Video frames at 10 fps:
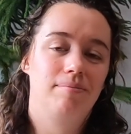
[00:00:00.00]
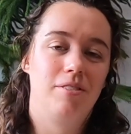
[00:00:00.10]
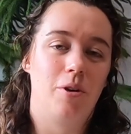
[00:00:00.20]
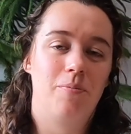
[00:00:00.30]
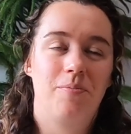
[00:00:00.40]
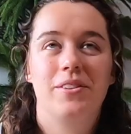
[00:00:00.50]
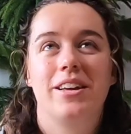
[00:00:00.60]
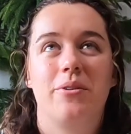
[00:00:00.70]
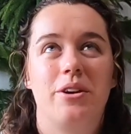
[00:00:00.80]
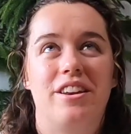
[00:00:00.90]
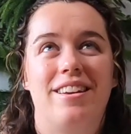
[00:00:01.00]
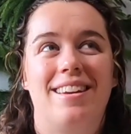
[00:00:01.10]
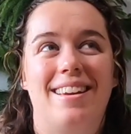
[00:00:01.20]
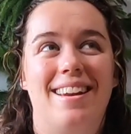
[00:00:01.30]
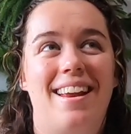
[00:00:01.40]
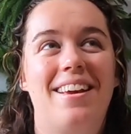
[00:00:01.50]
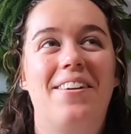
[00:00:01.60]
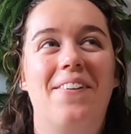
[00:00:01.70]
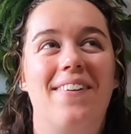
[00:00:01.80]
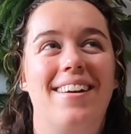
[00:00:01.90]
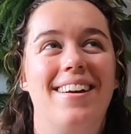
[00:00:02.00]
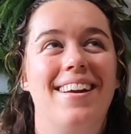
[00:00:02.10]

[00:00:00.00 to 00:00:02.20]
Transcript: no. We didn't eat any corn